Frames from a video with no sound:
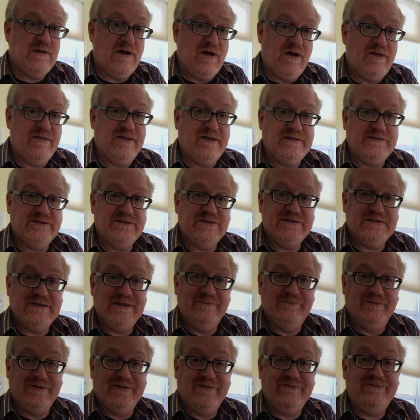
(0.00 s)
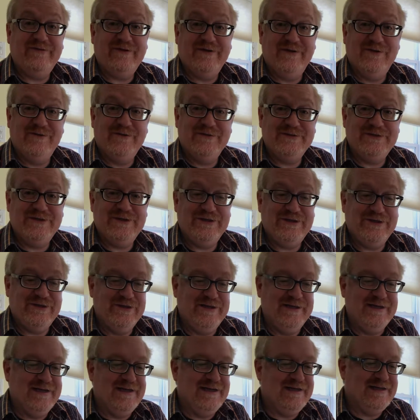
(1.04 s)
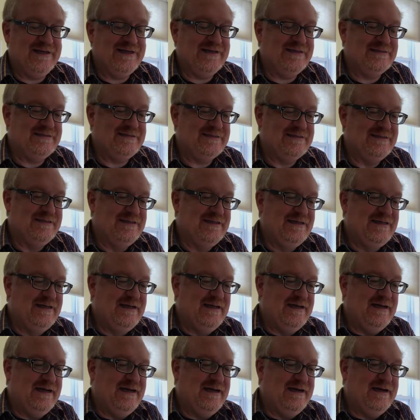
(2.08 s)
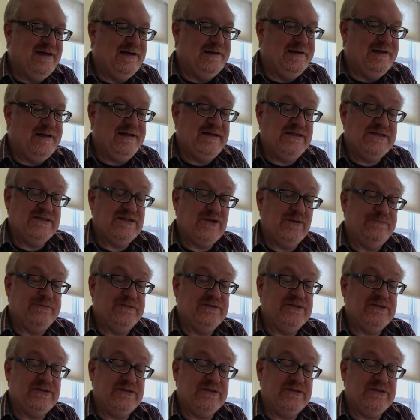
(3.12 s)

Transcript: all things are simple if you know what you're doing, I guess. It is open